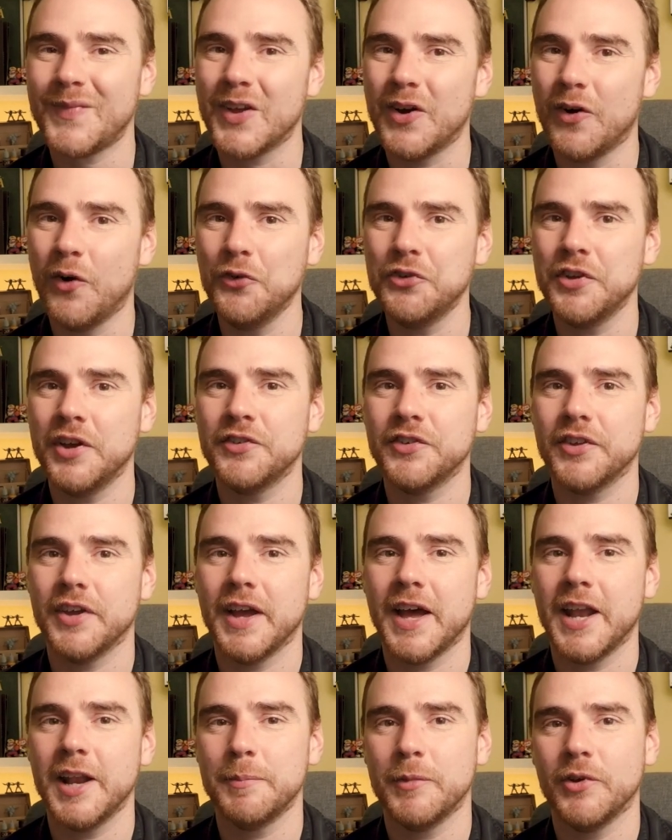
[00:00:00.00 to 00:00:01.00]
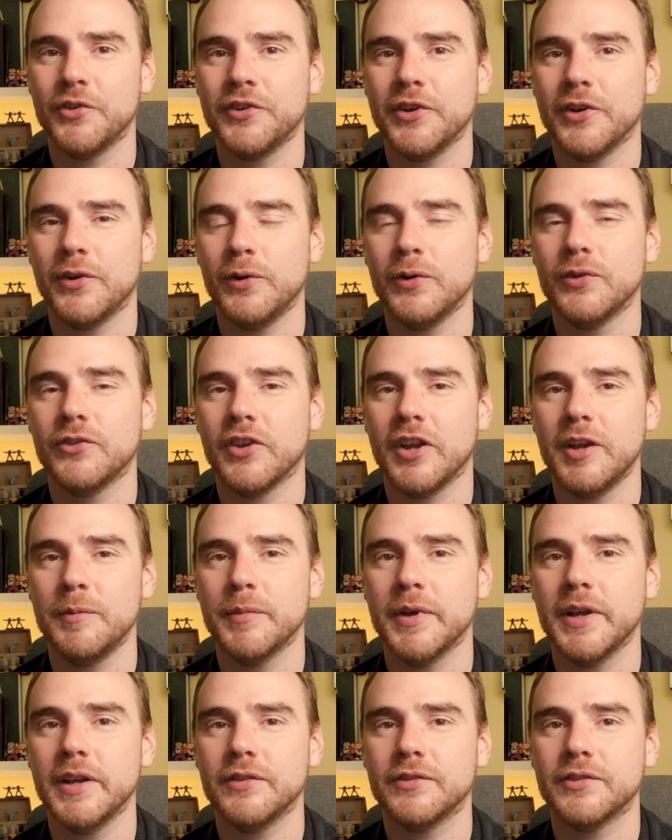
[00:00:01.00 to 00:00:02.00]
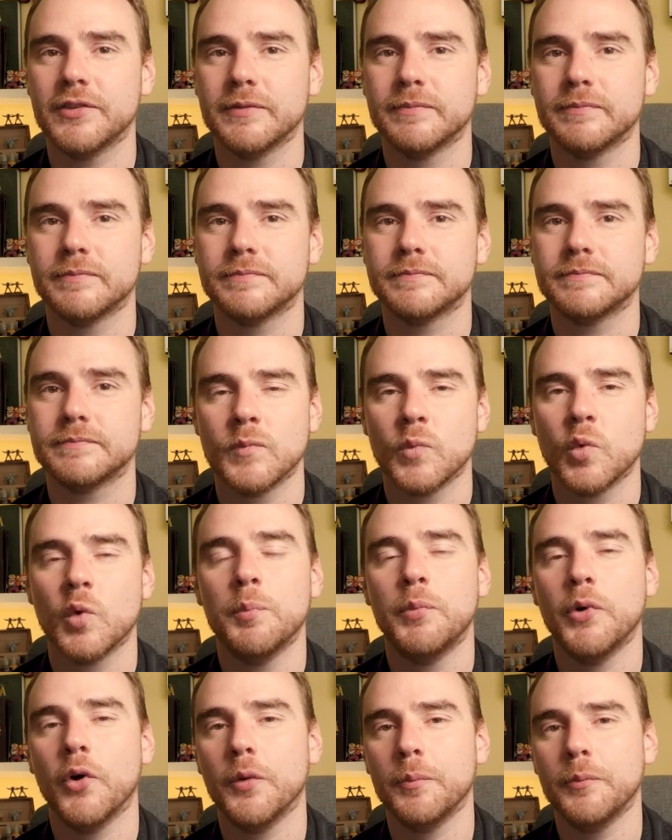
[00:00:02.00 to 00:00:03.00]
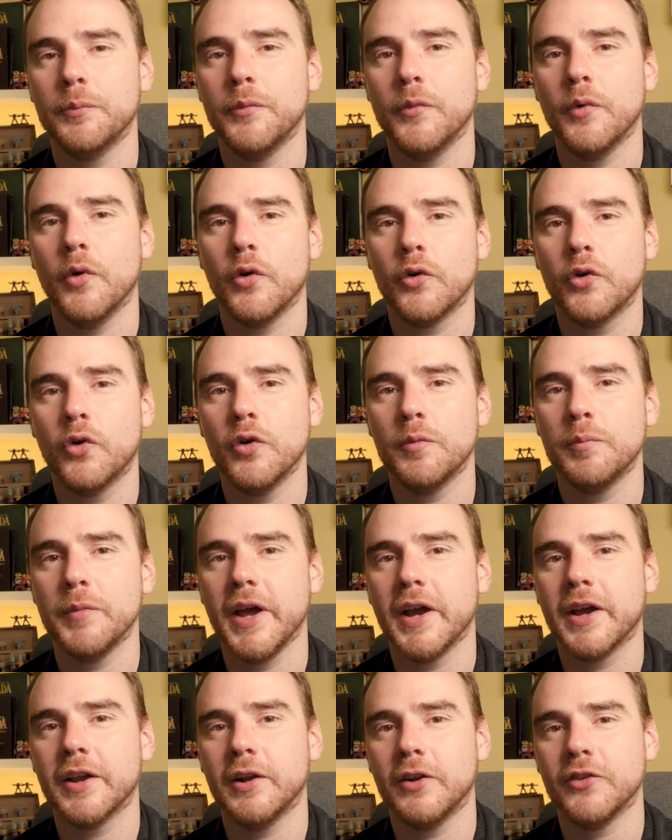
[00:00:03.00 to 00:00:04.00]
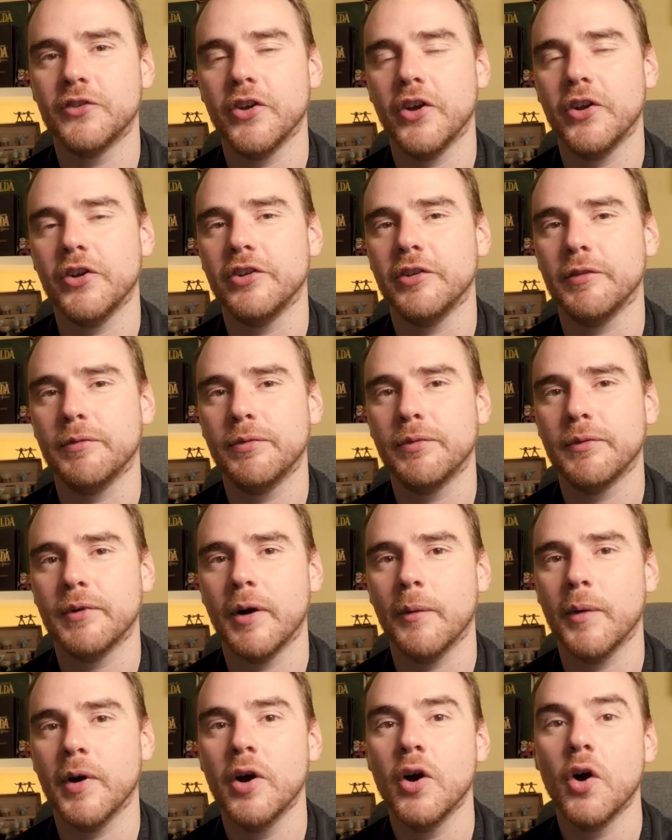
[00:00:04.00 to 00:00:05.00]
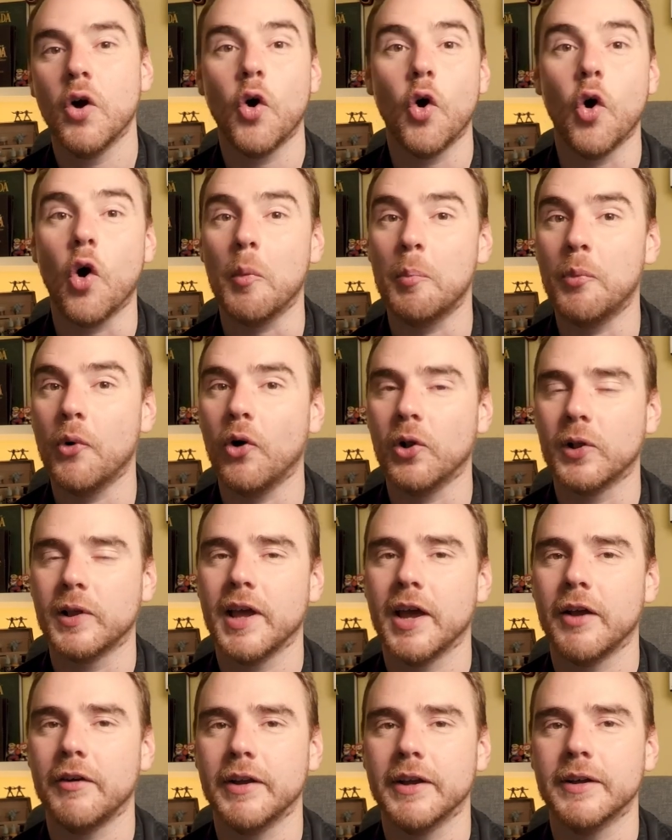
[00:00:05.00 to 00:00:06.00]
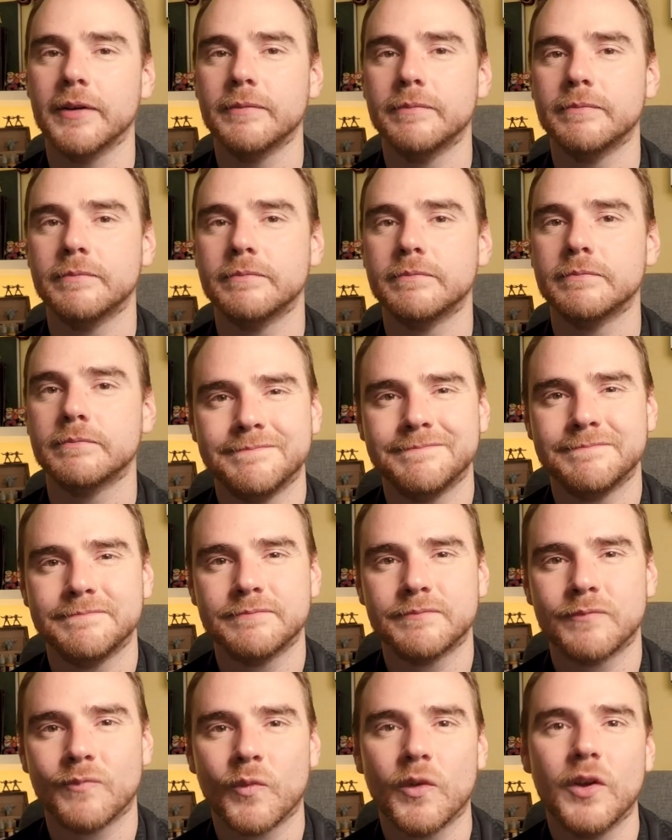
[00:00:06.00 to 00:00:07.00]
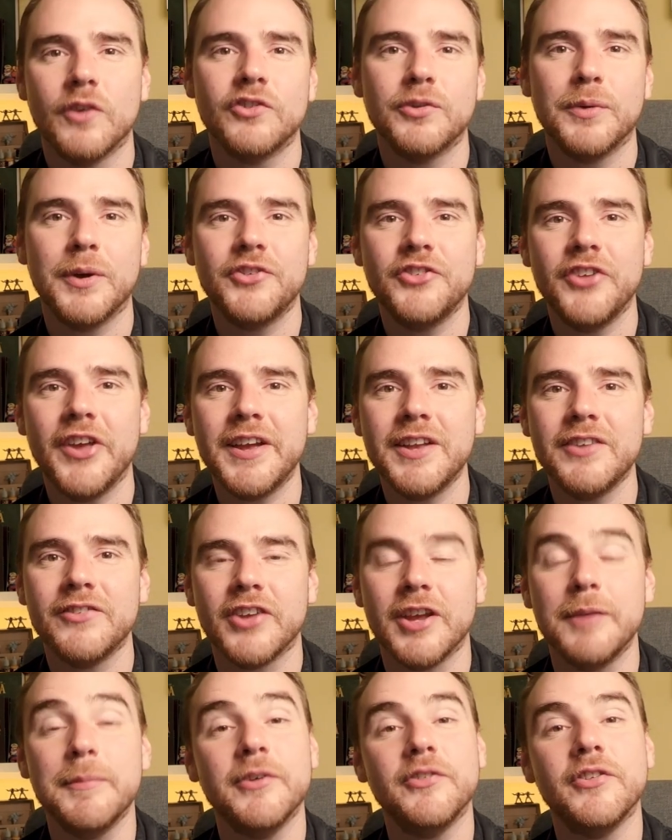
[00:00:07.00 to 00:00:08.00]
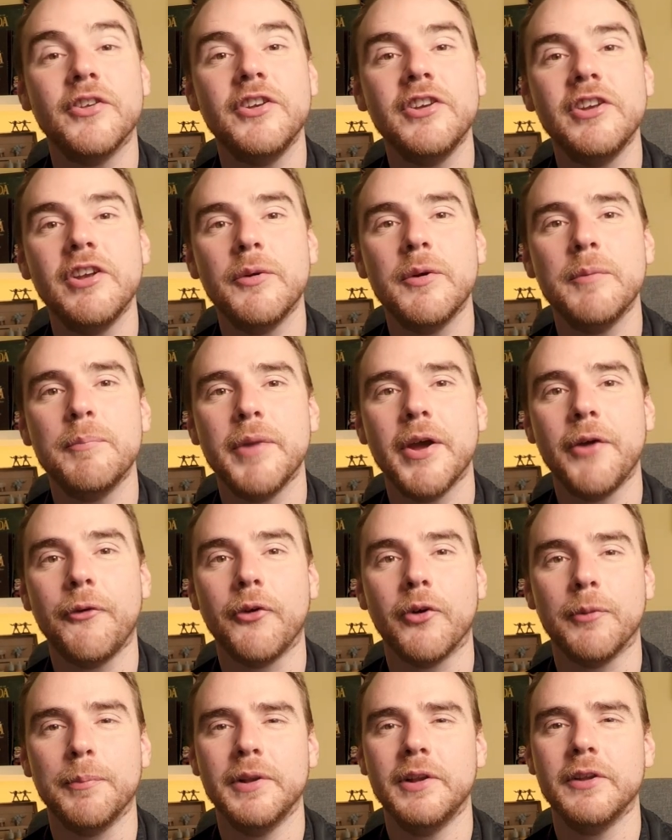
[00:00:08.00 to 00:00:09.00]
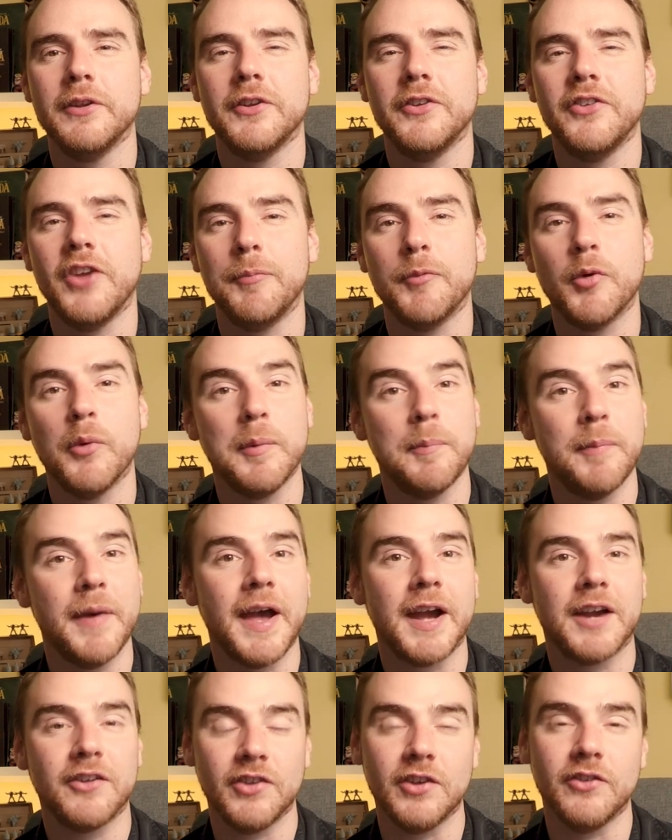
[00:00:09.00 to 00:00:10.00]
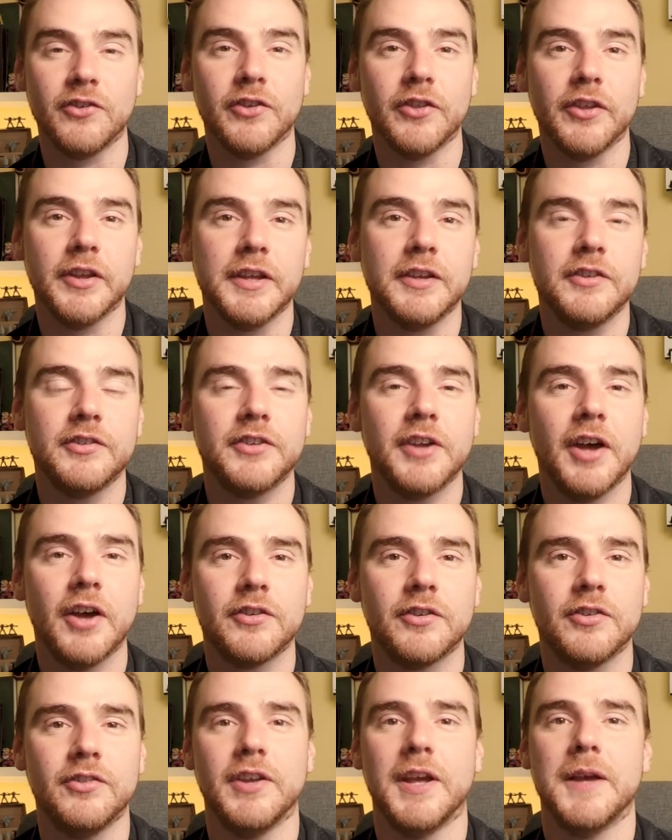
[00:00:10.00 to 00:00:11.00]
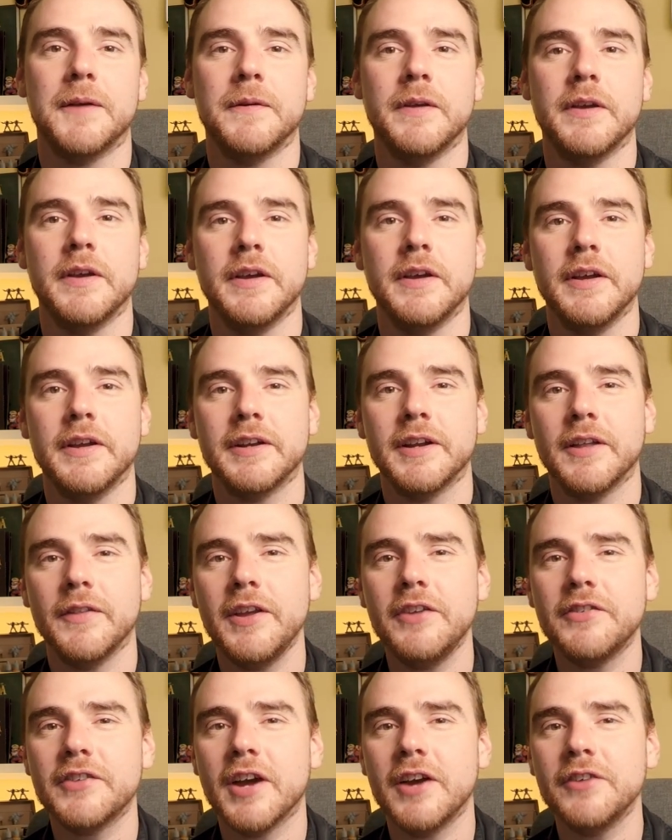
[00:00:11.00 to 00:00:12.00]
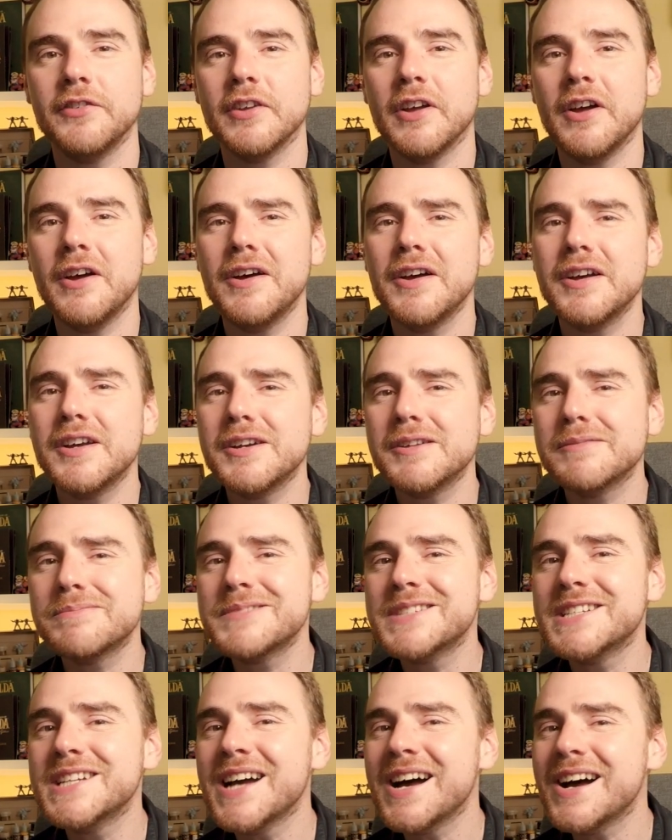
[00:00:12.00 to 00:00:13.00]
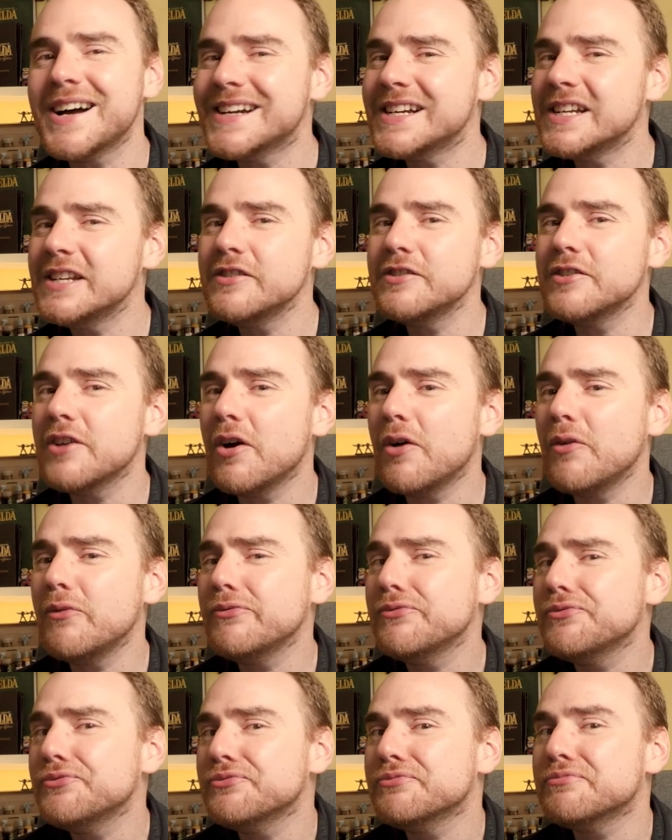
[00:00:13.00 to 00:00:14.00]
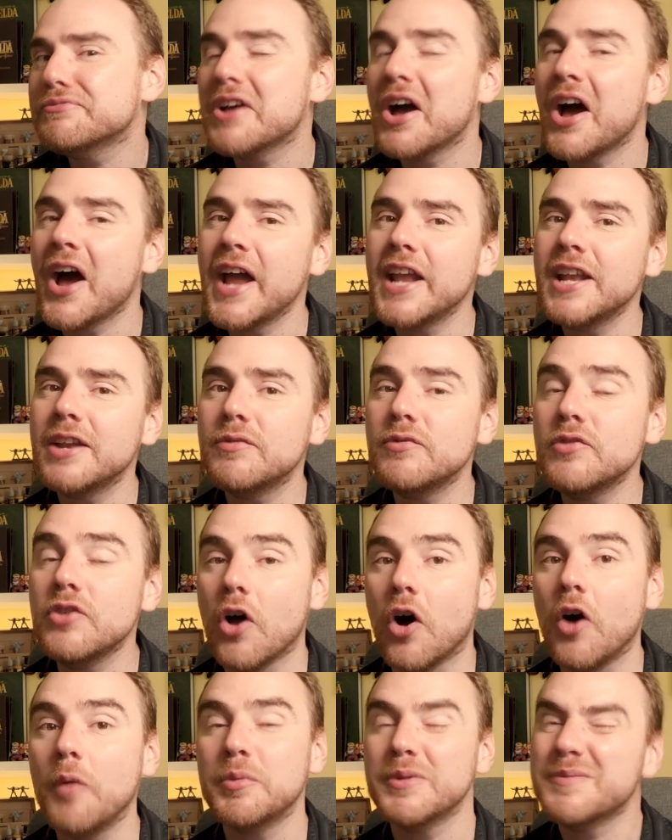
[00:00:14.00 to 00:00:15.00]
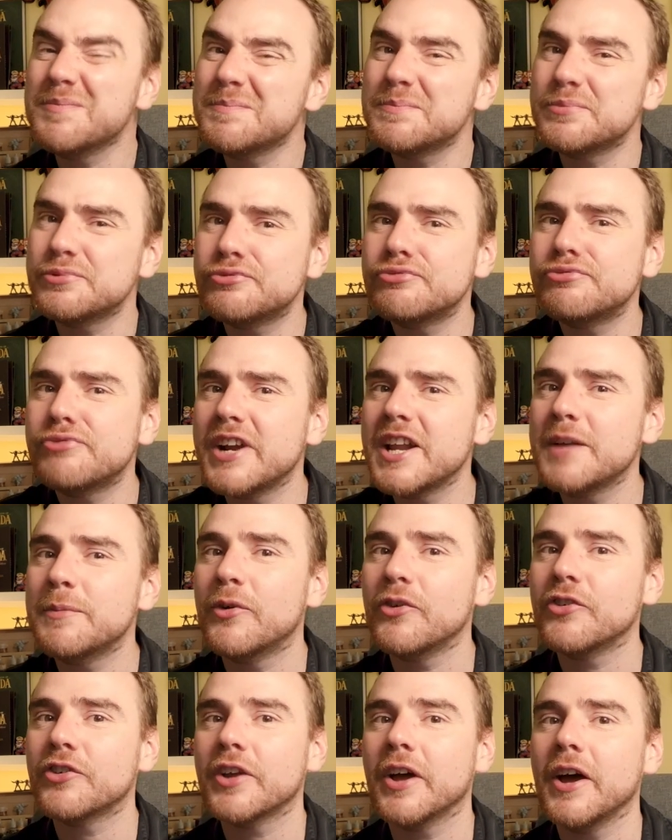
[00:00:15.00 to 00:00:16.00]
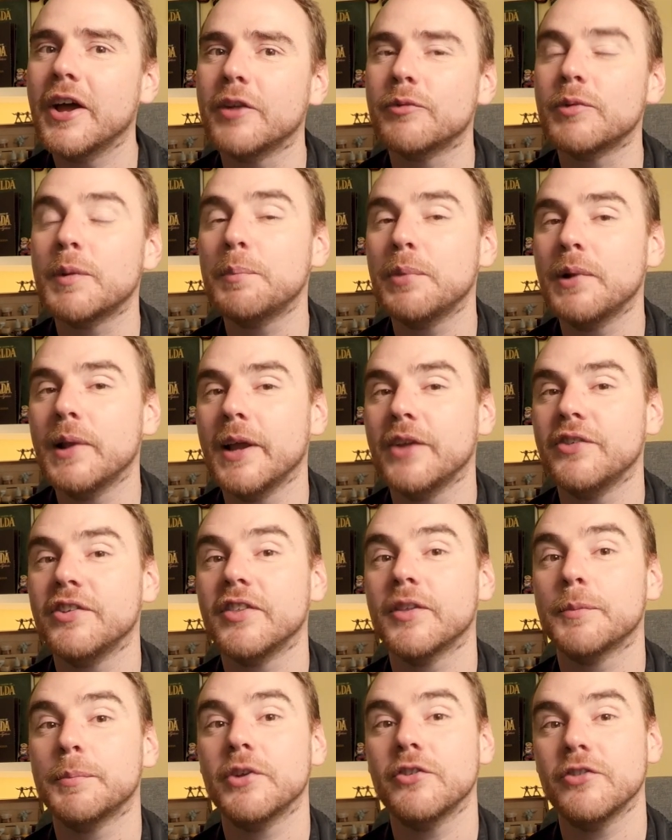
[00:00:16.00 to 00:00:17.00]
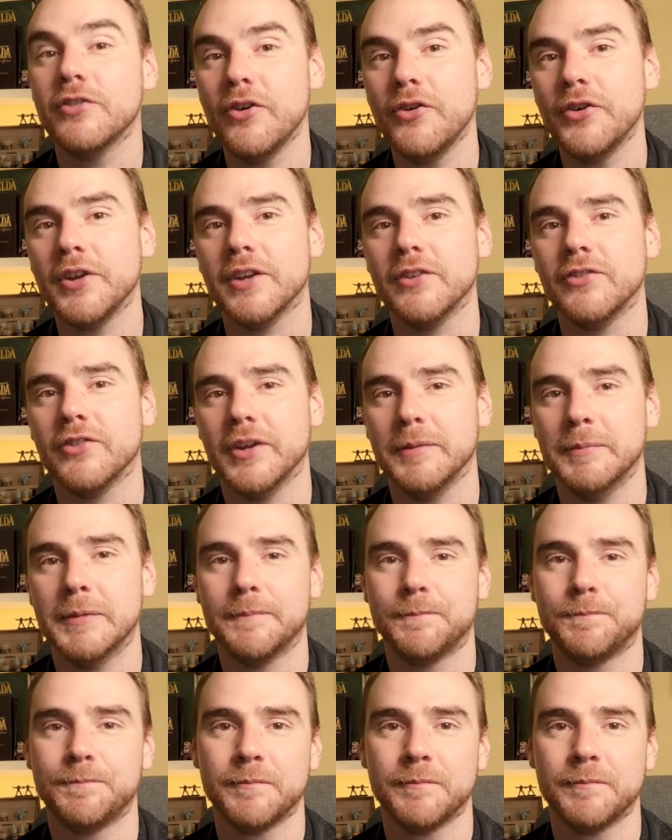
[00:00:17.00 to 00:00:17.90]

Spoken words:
Also has animosity all teammates, but could make an alternative thrower or ball carrier. So our second team is the new Imperial ability team coming packed into the starter set. Now these guys are kind of not, but pretty much kind of replacing the Bretonnian team.